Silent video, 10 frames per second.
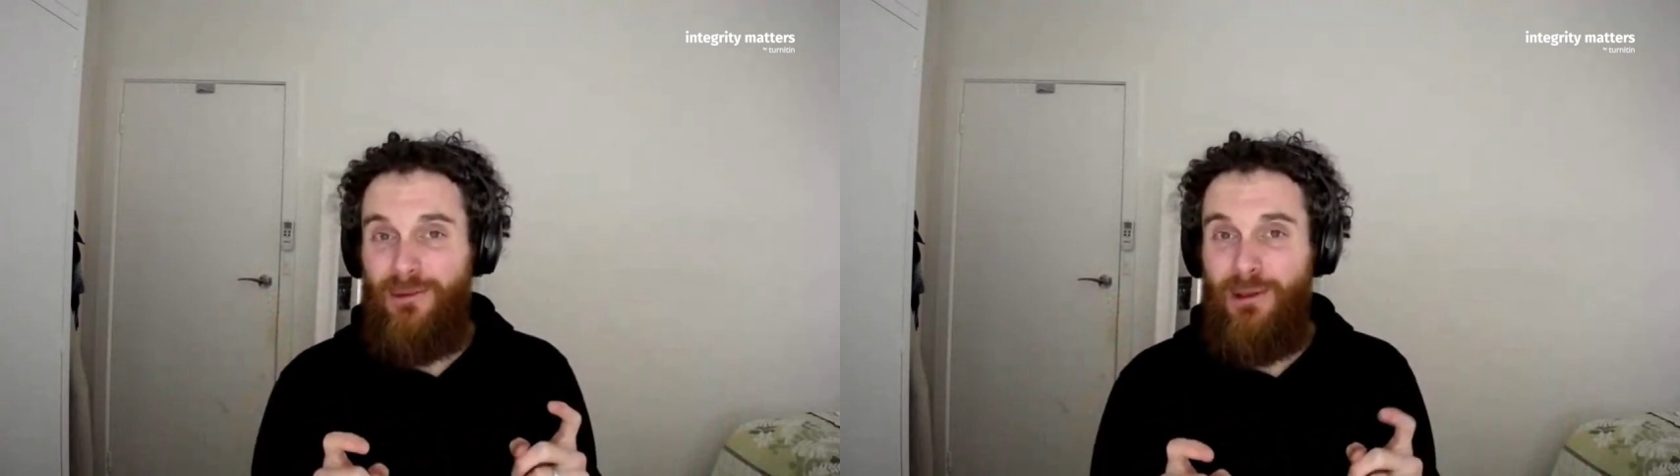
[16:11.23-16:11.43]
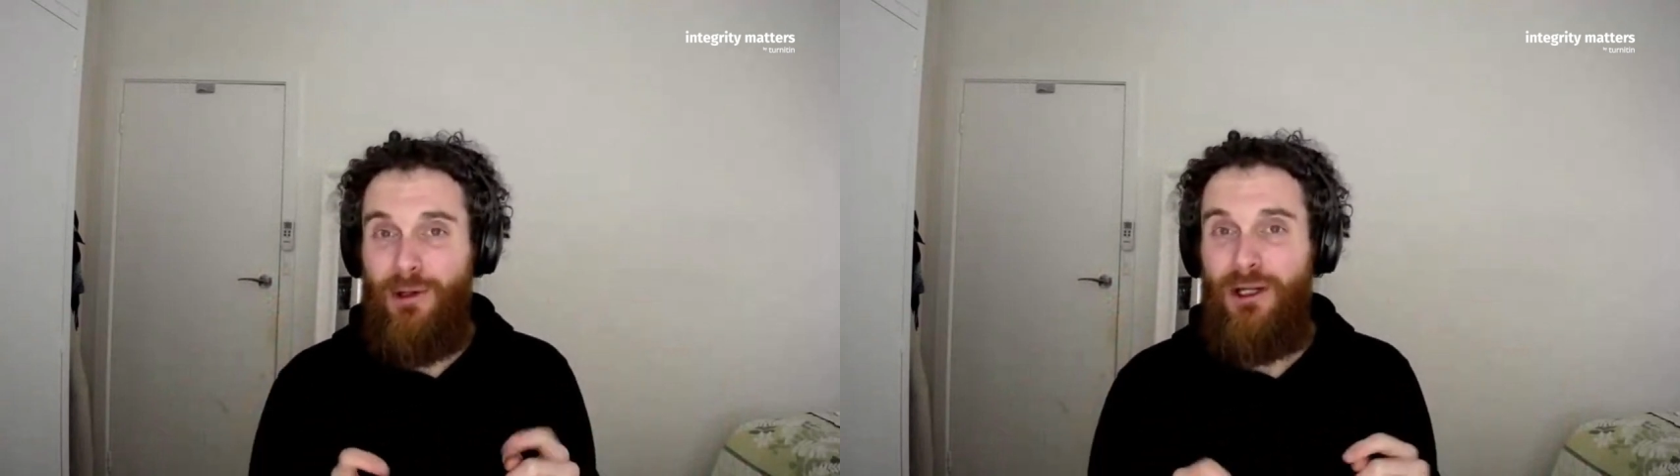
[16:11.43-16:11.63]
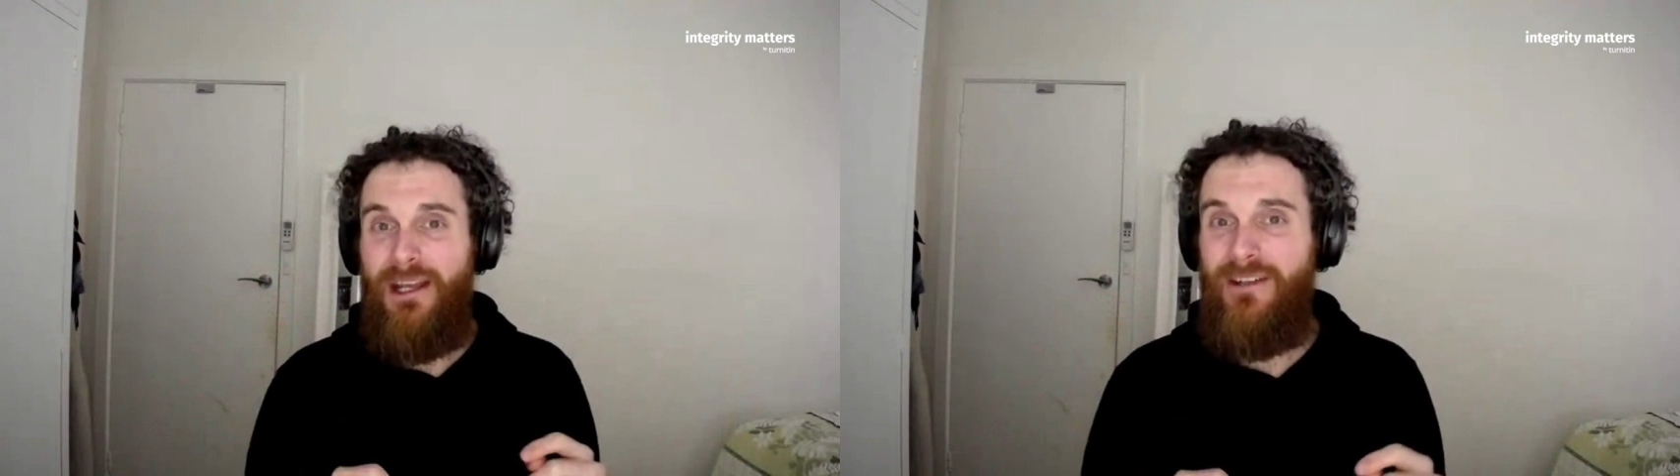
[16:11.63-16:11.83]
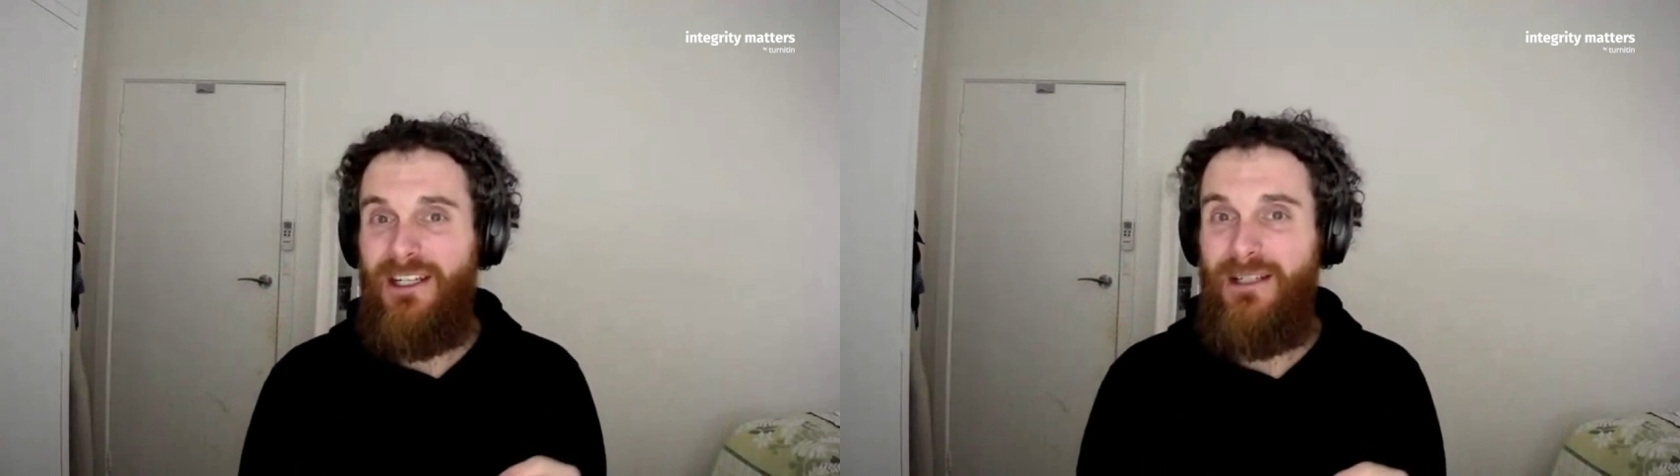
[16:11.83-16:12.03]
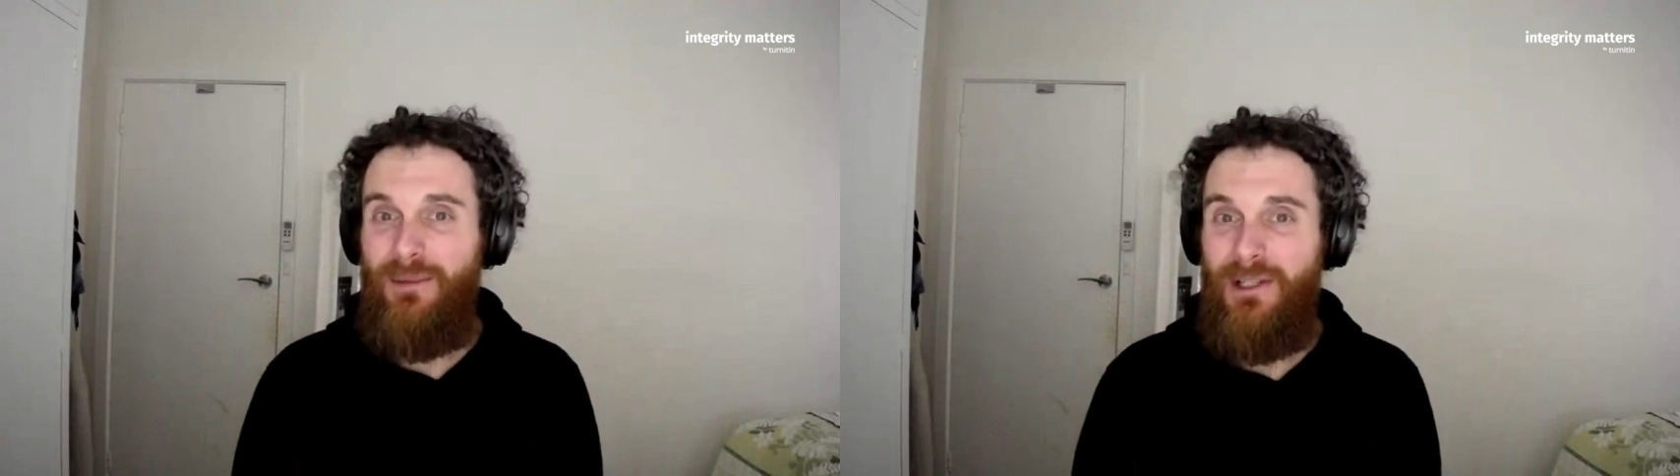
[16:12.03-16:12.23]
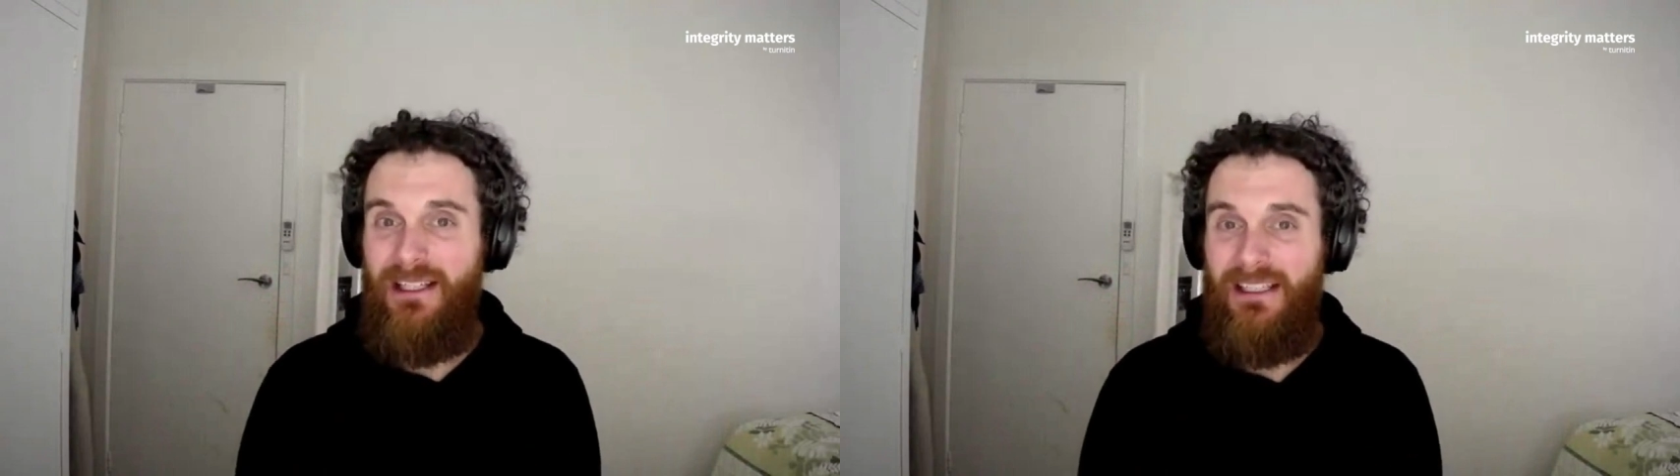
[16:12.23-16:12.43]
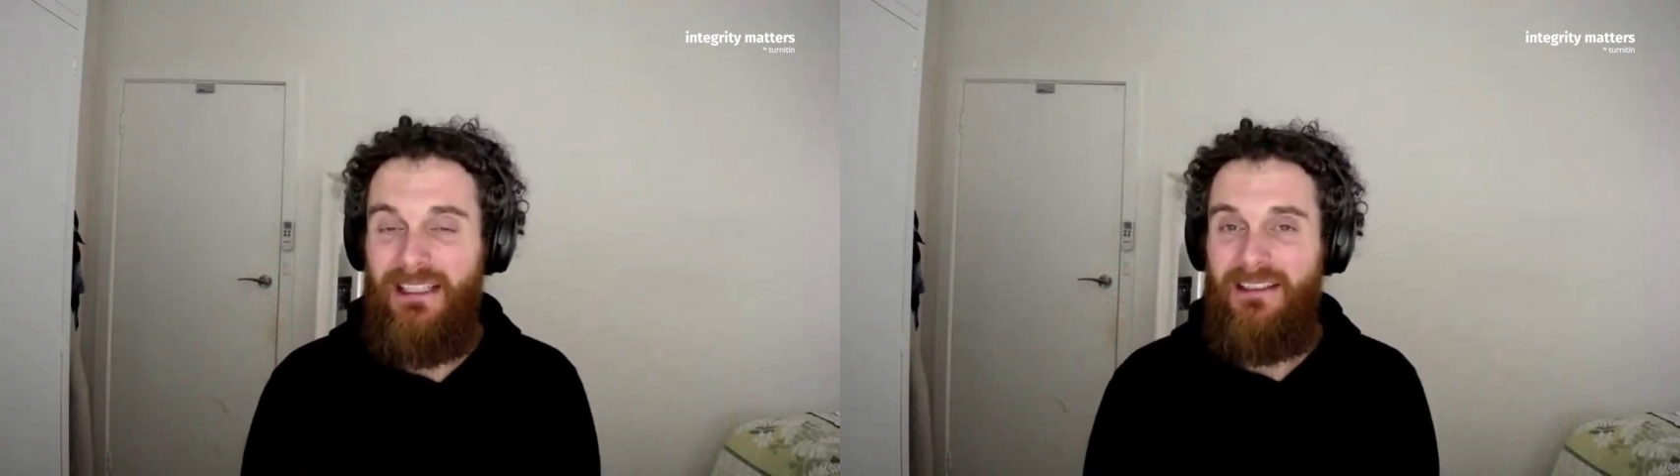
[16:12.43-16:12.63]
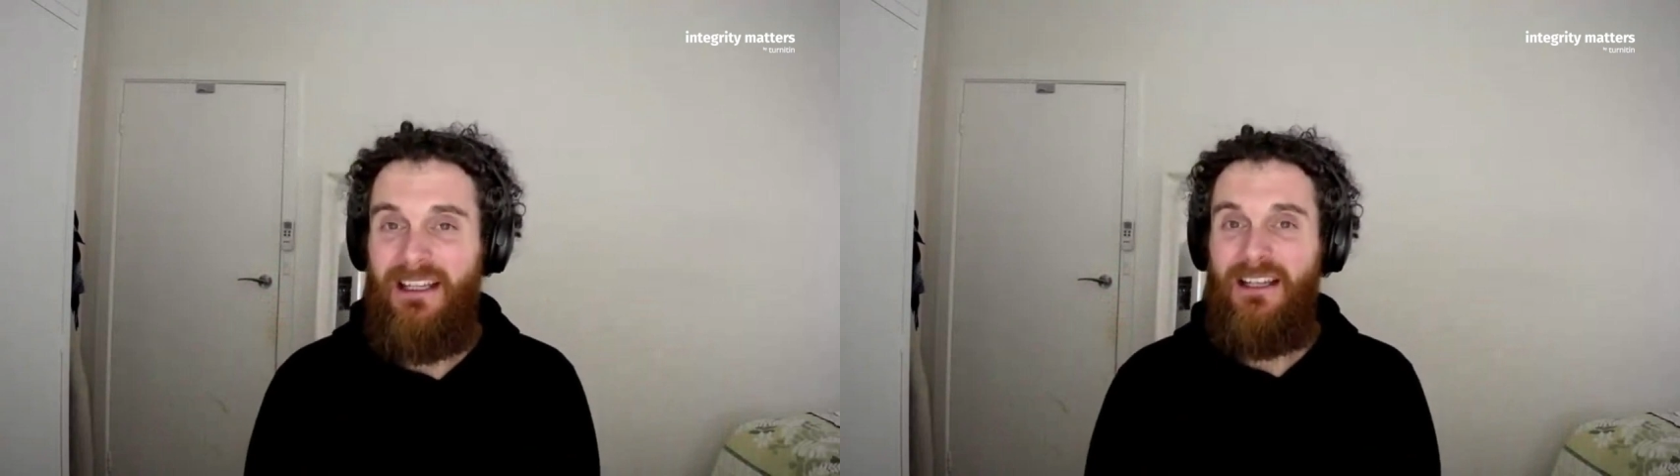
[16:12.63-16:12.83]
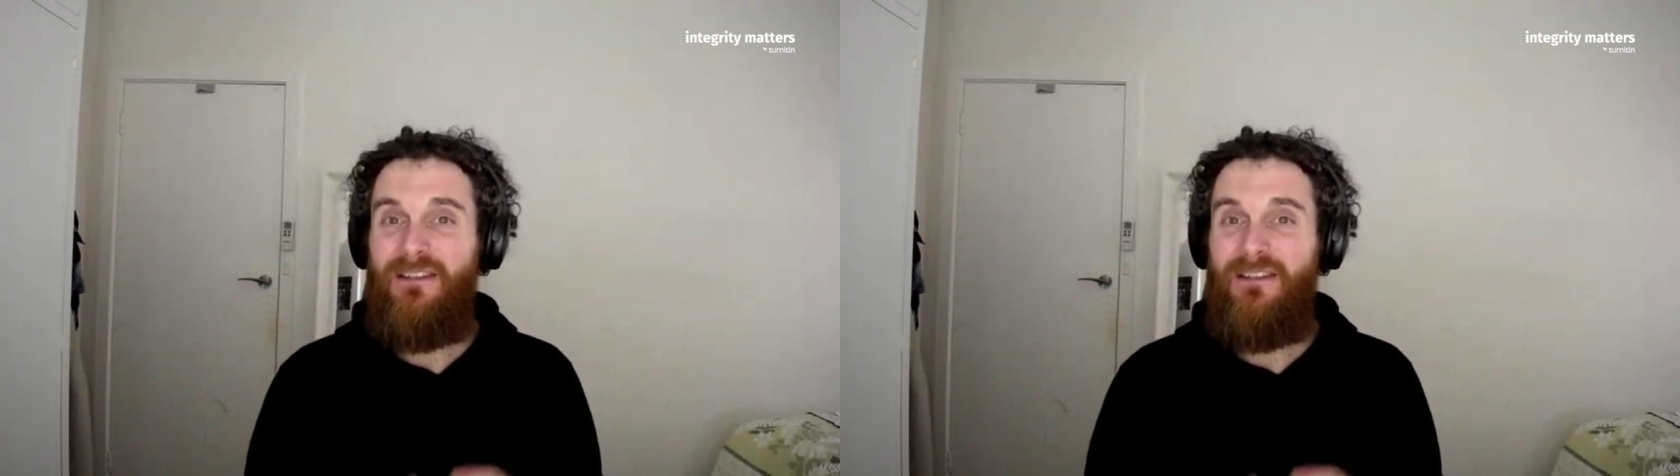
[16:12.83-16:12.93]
We won't ever completely